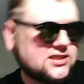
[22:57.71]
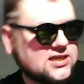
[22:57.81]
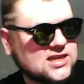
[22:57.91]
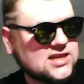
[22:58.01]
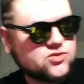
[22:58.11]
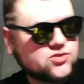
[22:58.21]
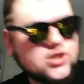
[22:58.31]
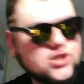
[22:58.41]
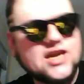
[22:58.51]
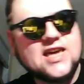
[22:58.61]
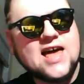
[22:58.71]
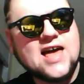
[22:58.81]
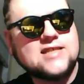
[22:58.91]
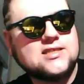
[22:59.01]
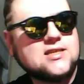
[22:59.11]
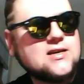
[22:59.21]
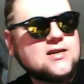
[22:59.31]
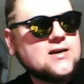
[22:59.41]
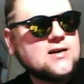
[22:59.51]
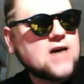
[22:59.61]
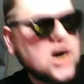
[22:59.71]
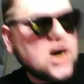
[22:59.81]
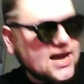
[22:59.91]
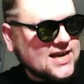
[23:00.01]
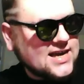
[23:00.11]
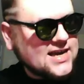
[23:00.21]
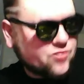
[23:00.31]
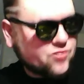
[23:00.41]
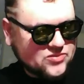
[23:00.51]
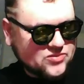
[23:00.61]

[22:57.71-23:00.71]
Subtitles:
And it's really against any kind of principle